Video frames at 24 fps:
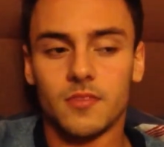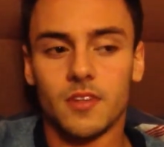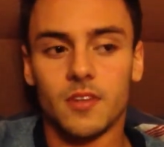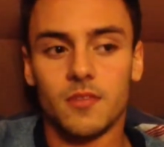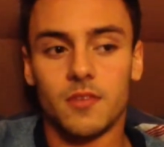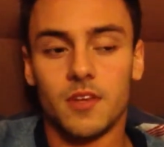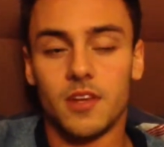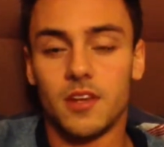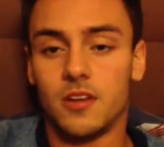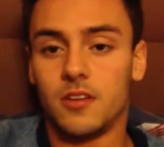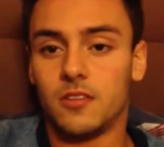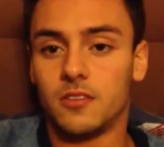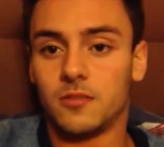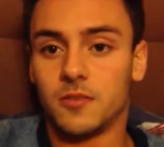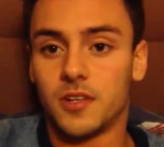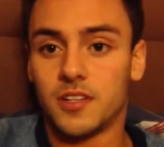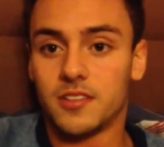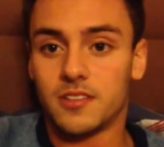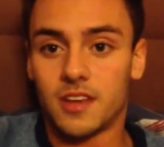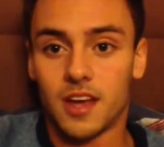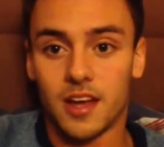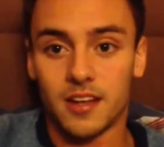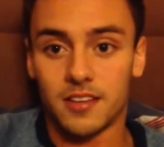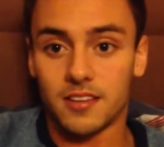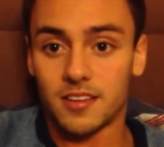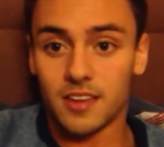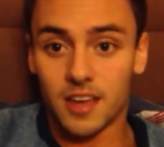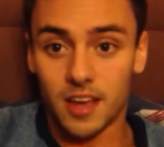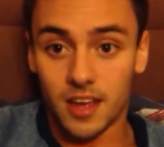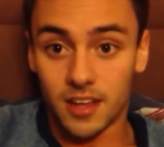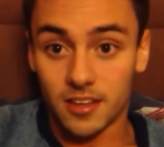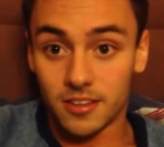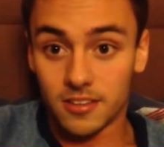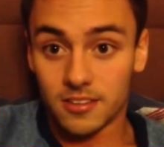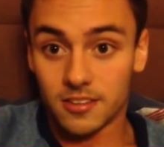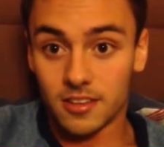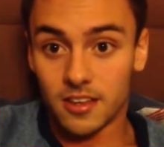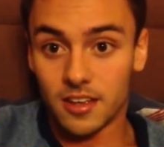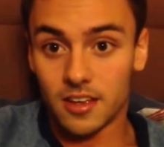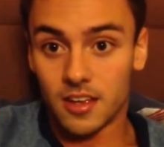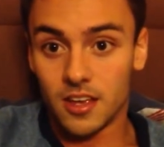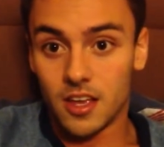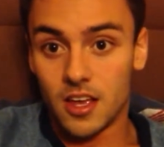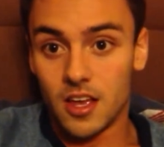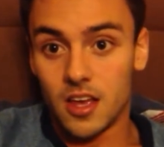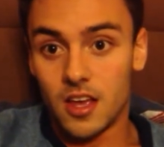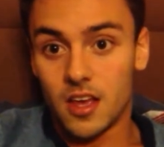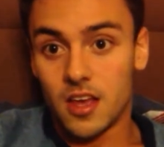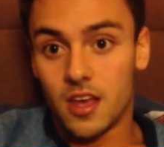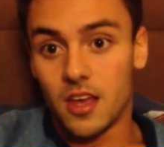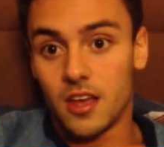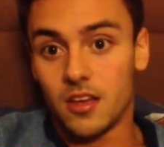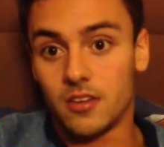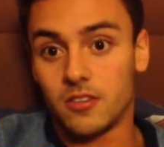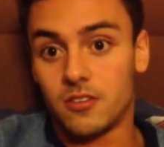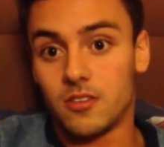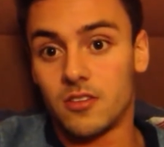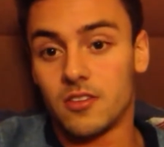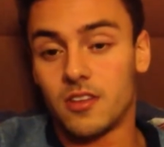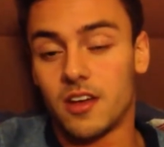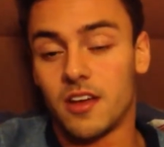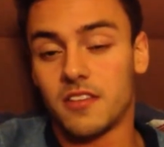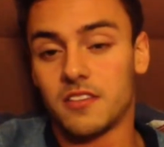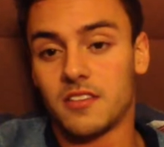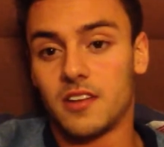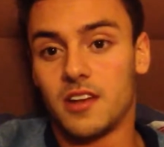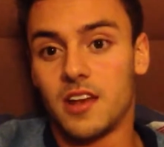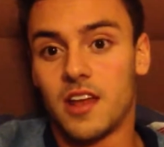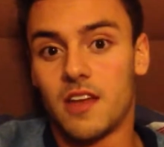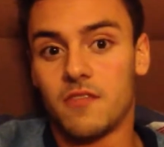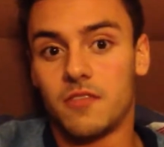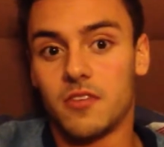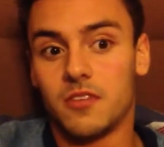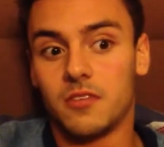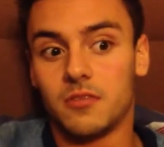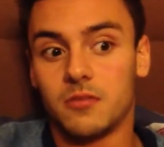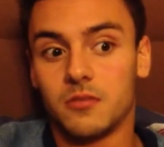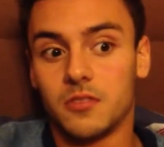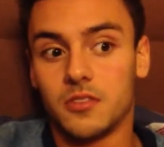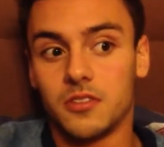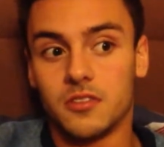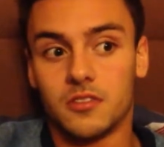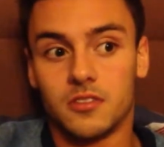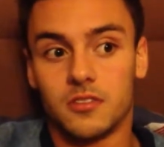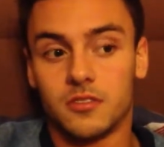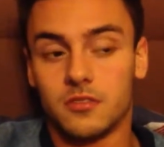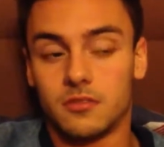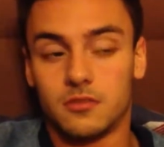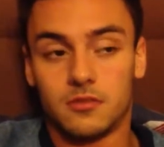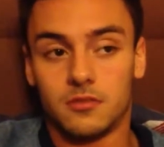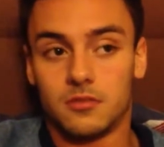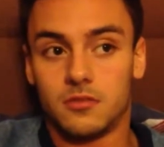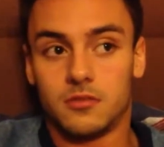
I mean, losing my dad to cancer in 2011 was